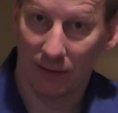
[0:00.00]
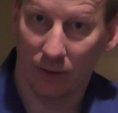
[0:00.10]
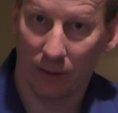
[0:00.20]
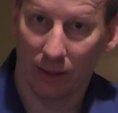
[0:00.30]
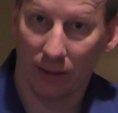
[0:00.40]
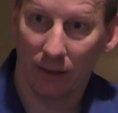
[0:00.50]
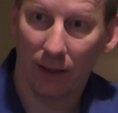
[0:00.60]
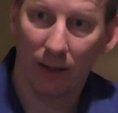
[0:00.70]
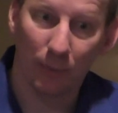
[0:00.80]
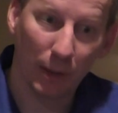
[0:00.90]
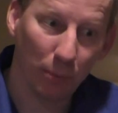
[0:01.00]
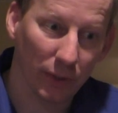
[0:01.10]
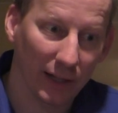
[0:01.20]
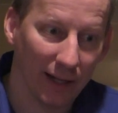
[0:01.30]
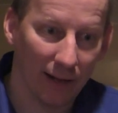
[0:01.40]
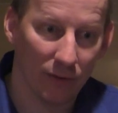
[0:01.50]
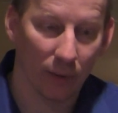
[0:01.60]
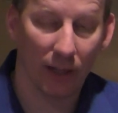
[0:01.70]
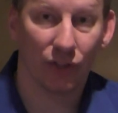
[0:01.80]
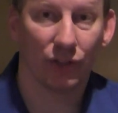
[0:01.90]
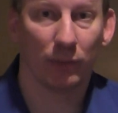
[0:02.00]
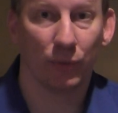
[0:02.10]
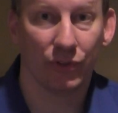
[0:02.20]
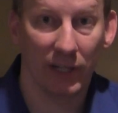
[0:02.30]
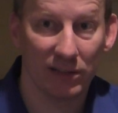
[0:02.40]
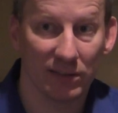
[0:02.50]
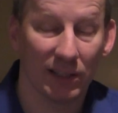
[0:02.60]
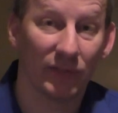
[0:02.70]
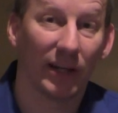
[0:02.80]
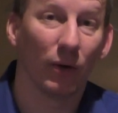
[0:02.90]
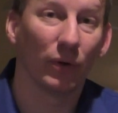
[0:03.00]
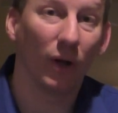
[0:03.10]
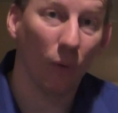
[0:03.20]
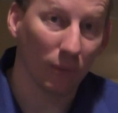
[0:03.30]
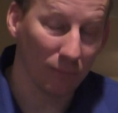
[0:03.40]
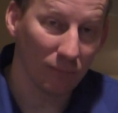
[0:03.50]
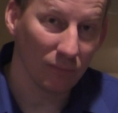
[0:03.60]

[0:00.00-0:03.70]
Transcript: Okay? And people cannot have a relationship with Jesus if they don't know him.